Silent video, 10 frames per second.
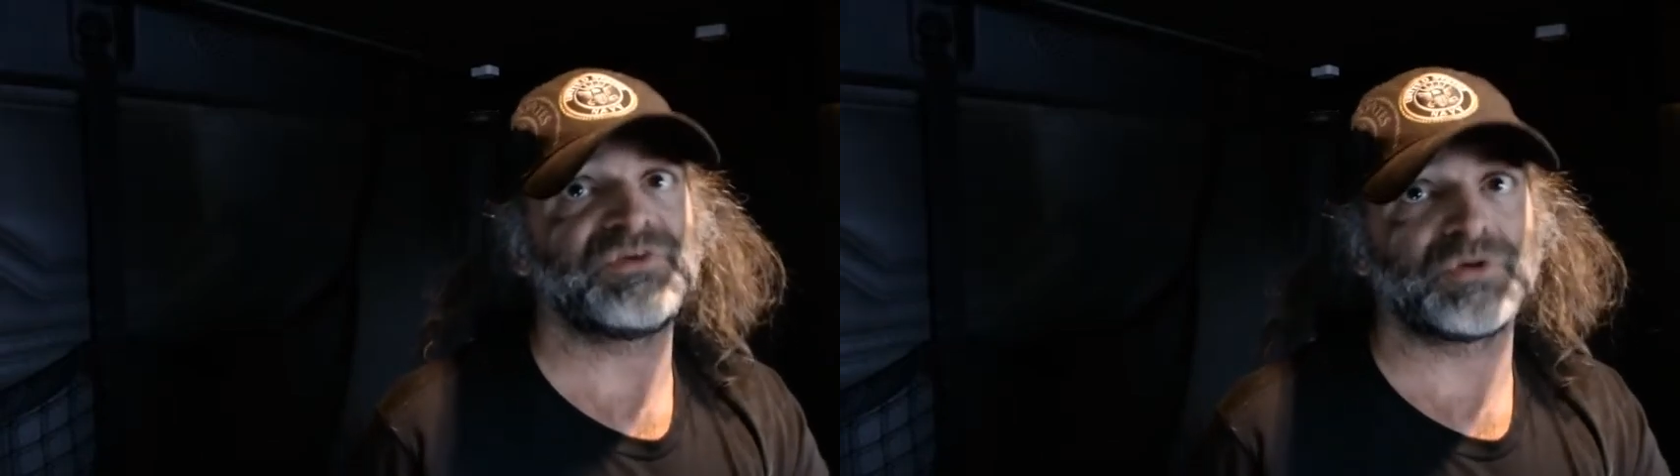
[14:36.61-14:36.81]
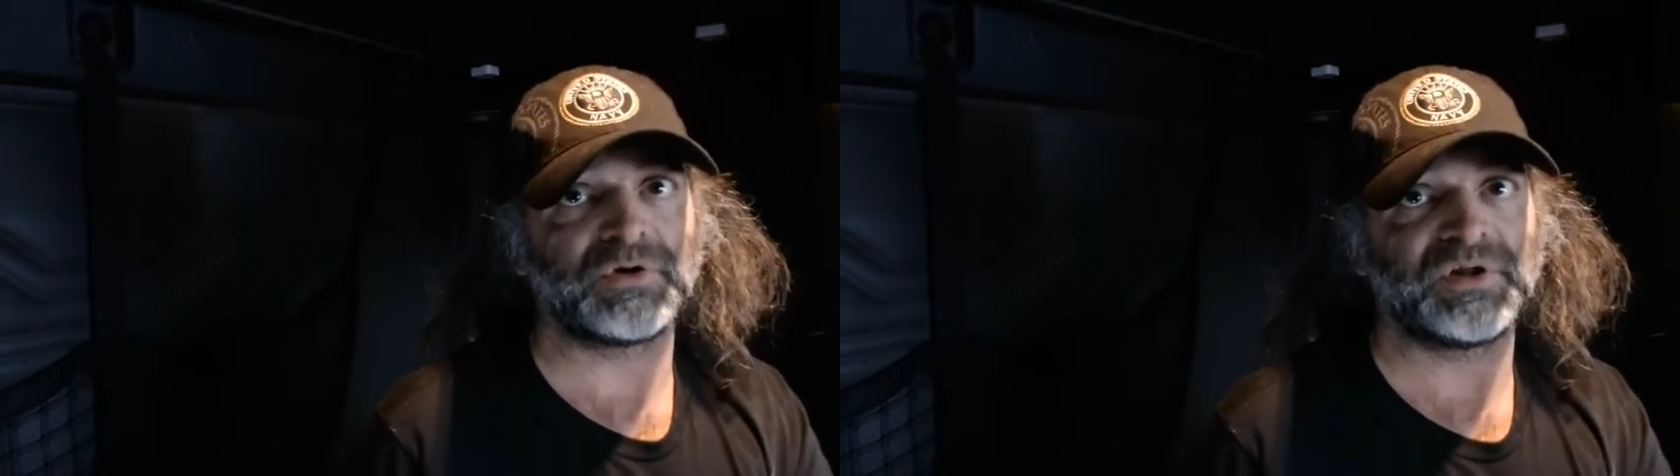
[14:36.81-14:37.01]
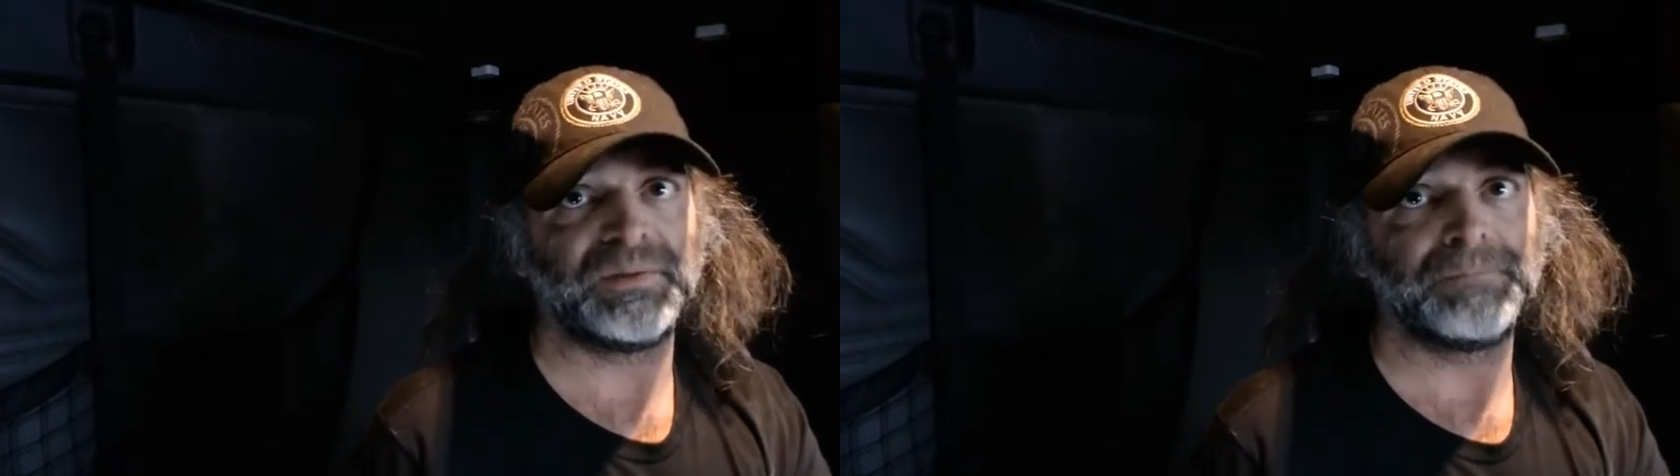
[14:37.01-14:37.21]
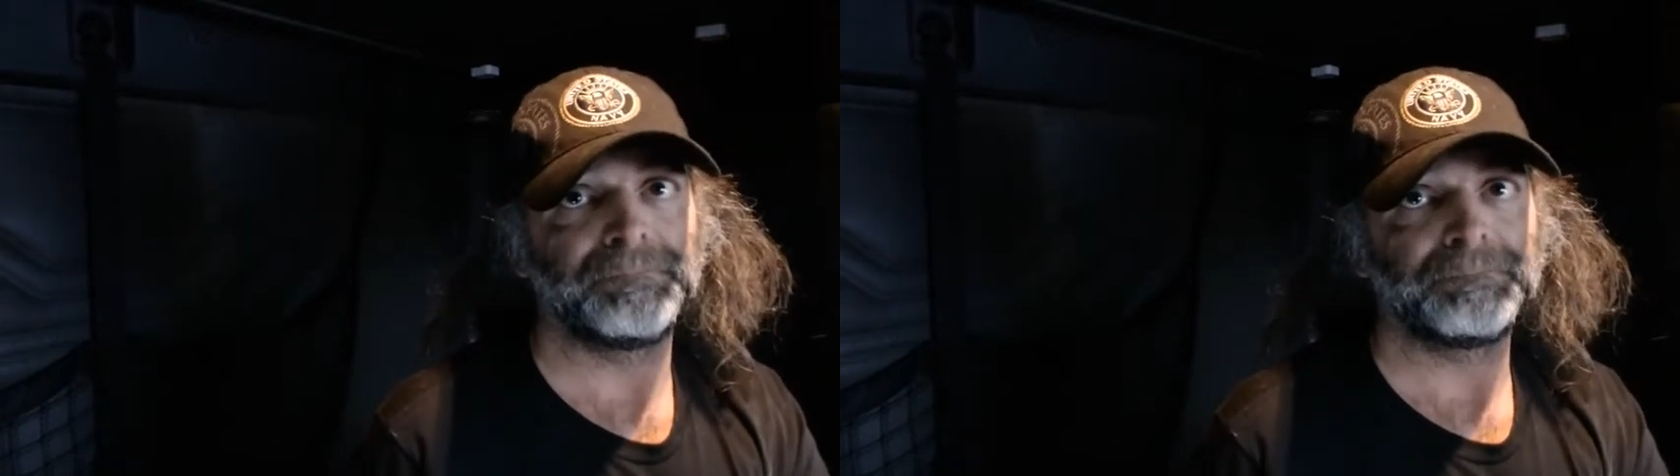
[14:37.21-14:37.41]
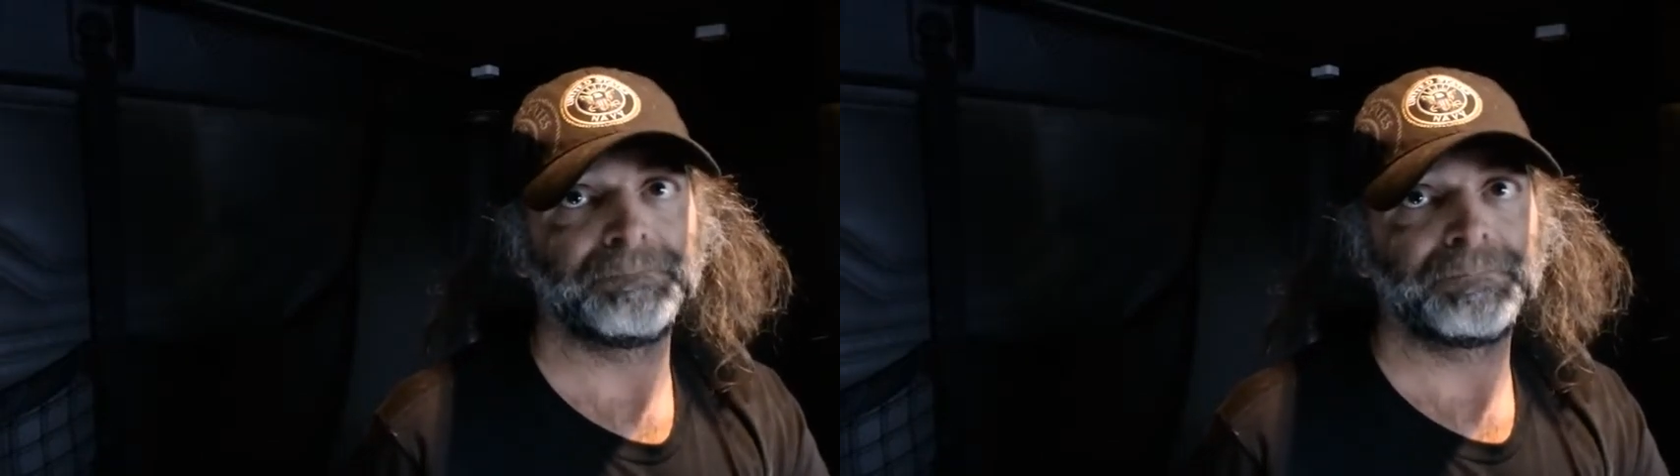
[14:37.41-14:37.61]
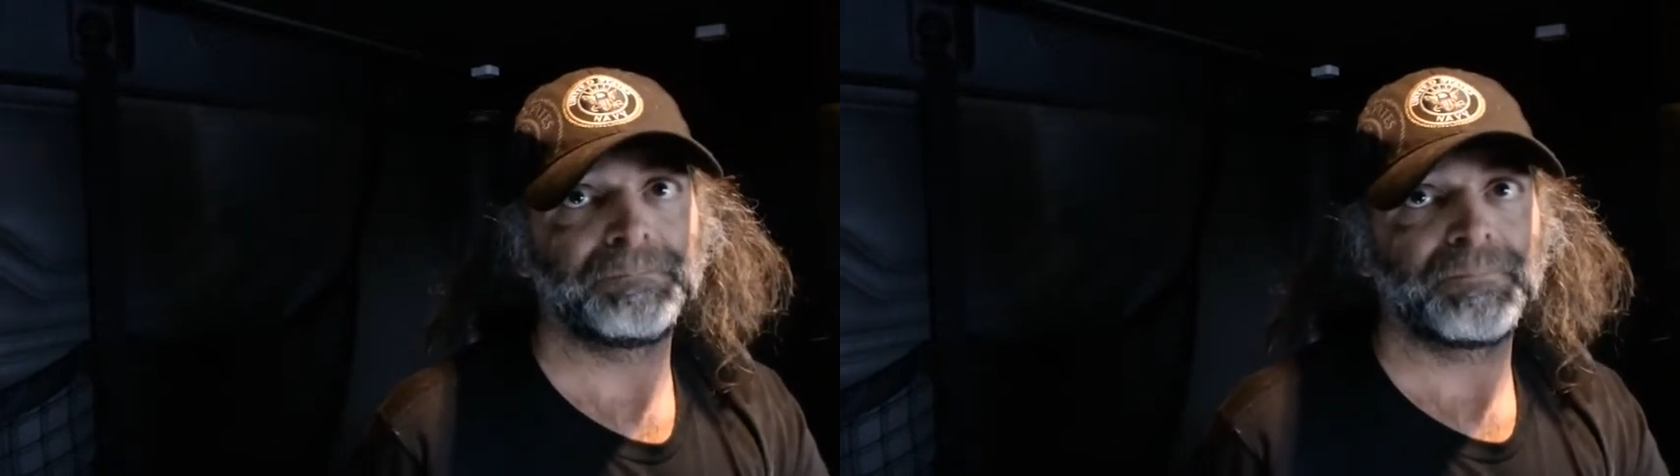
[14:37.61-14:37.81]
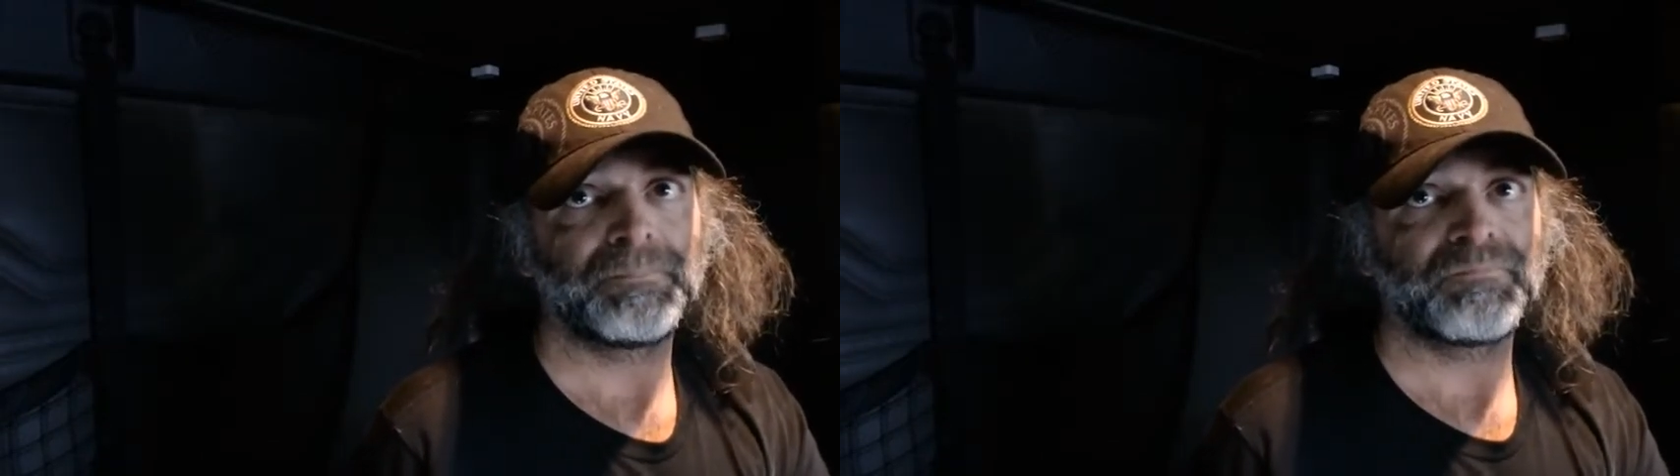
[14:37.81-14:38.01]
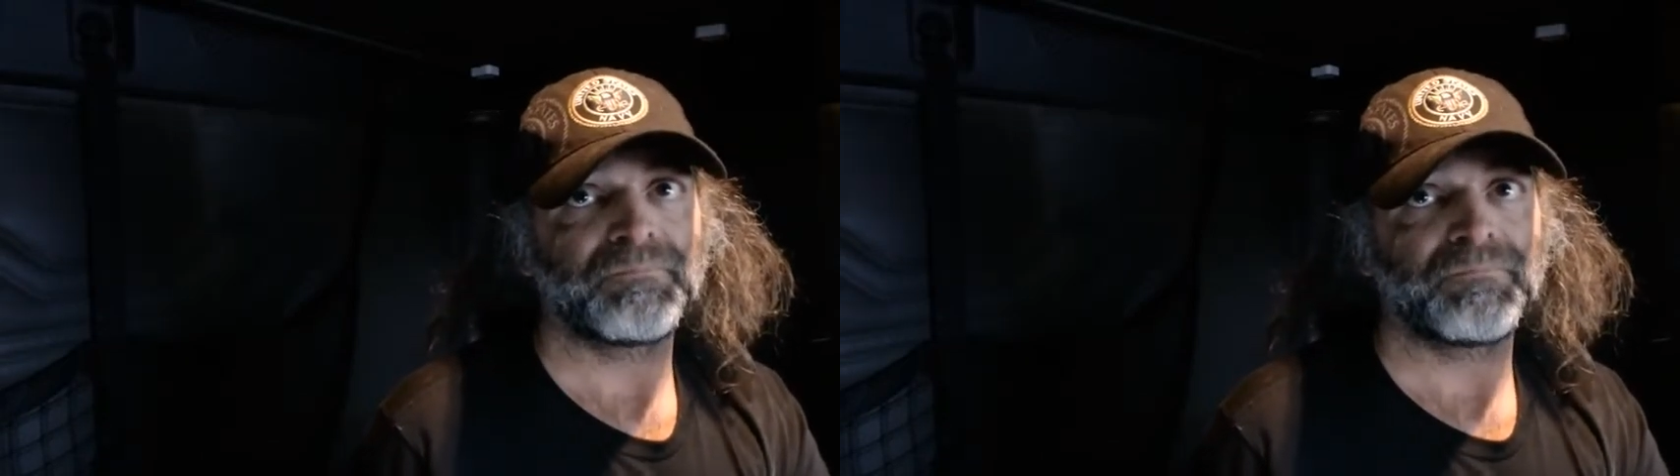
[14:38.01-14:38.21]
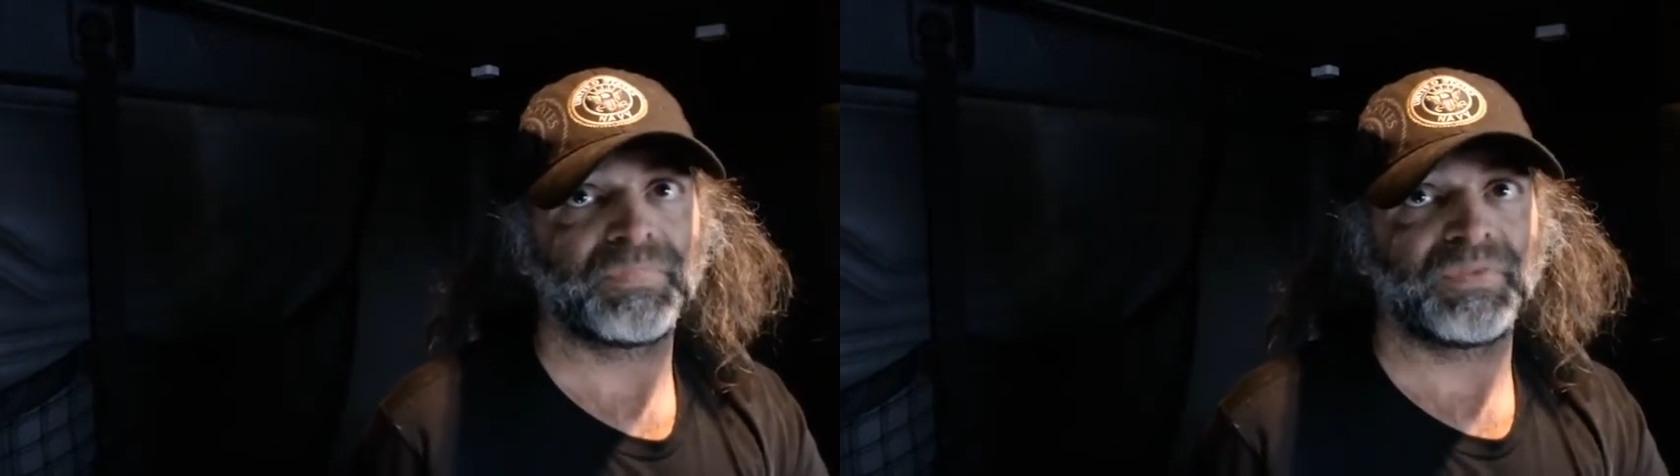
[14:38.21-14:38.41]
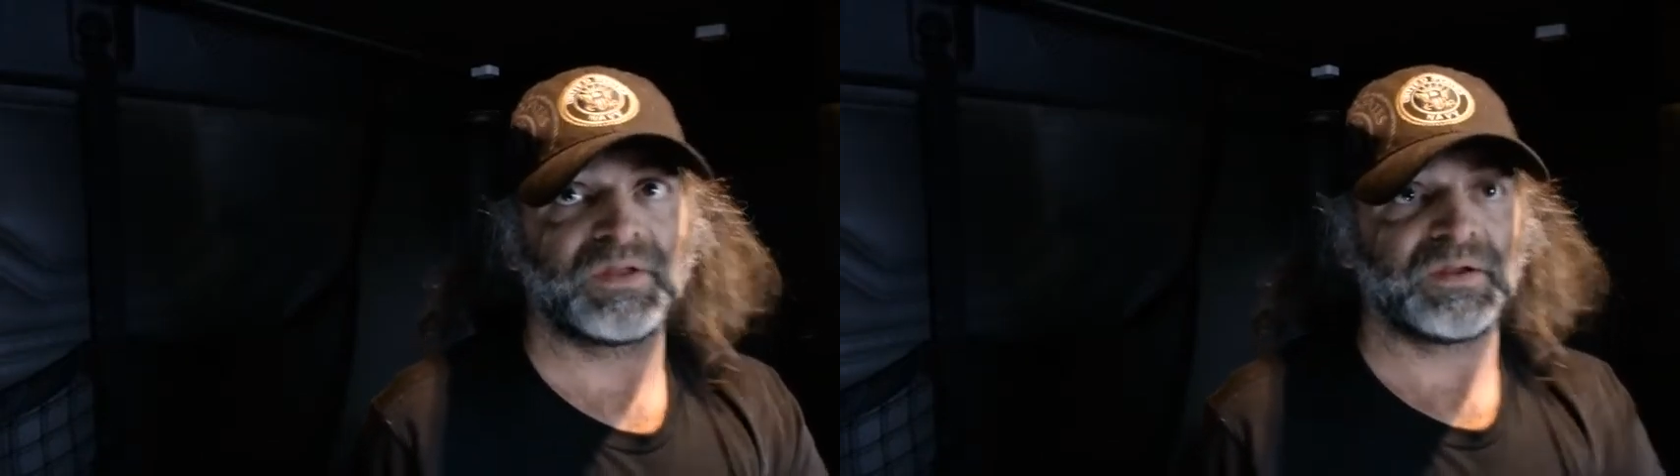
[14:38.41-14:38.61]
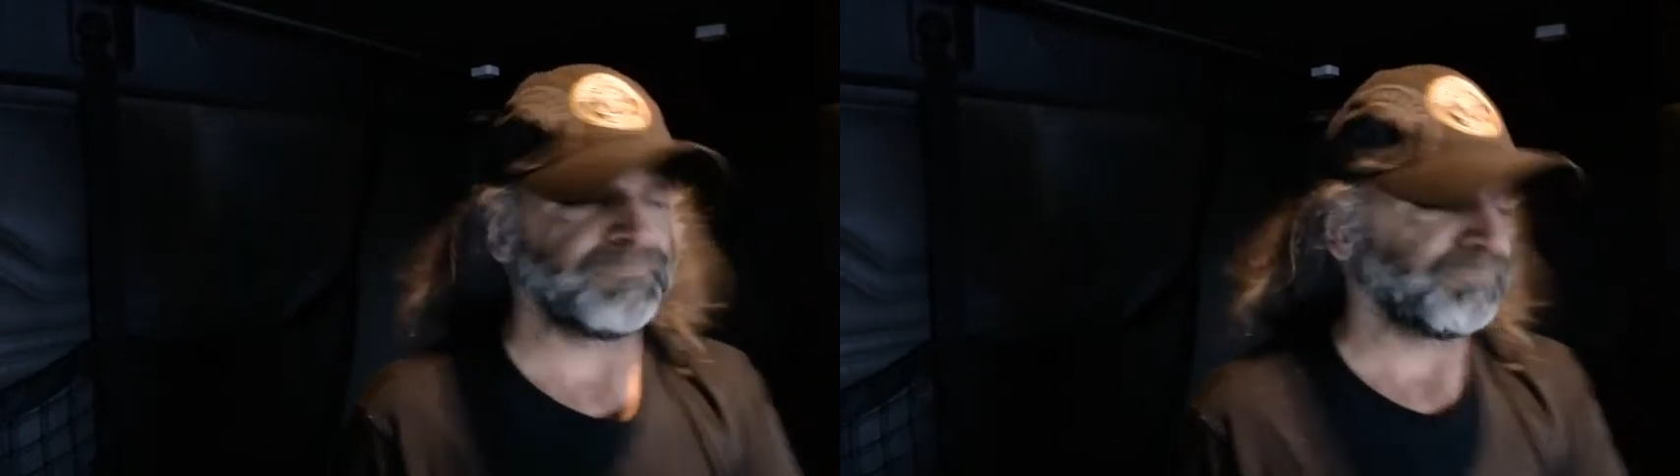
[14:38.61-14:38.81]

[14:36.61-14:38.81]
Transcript: dirty. Okay.